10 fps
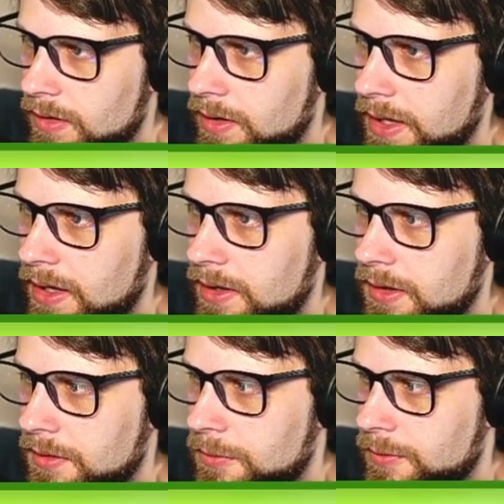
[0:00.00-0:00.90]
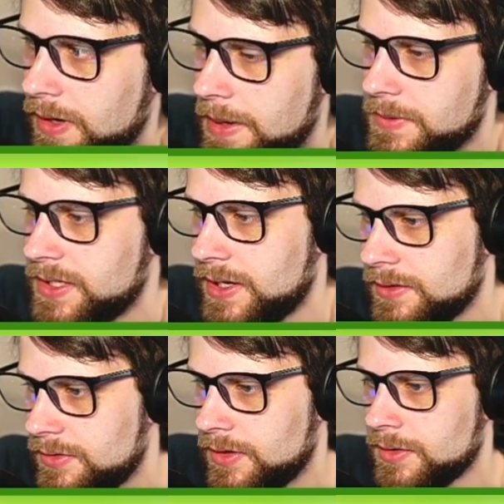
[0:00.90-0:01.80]
A
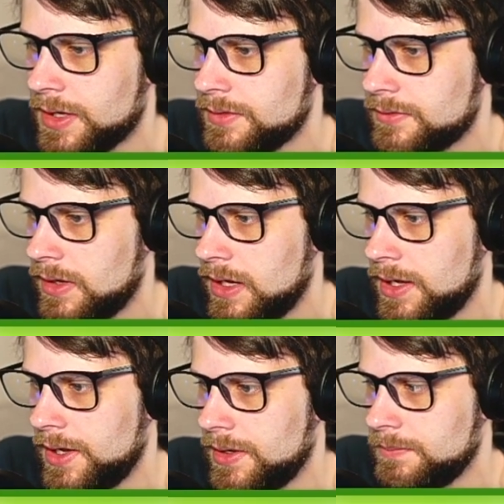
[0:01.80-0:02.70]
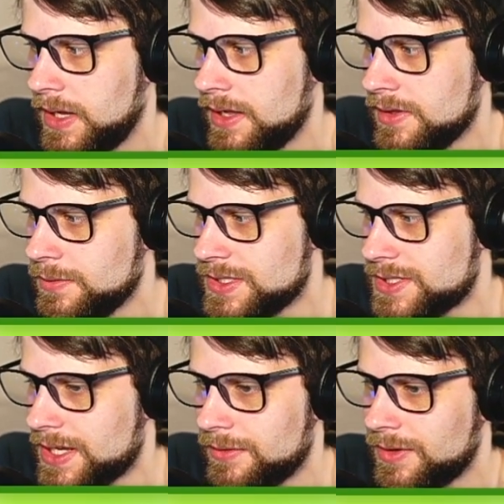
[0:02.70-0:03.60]
Rapidash. Okay. I think we
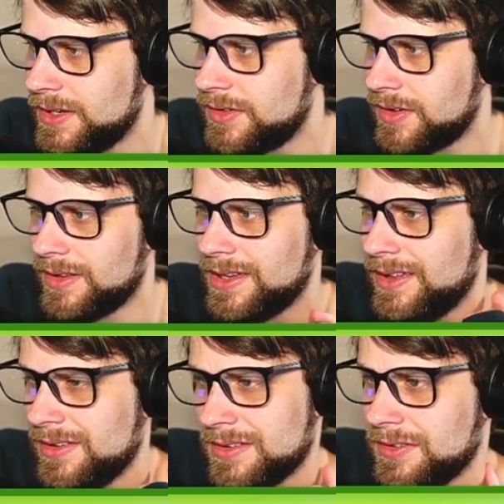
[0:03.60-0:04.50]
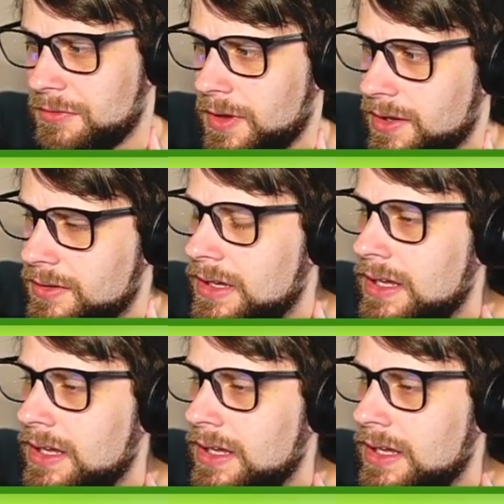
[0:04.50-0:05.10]
just Outrage. Like, I think this is fine.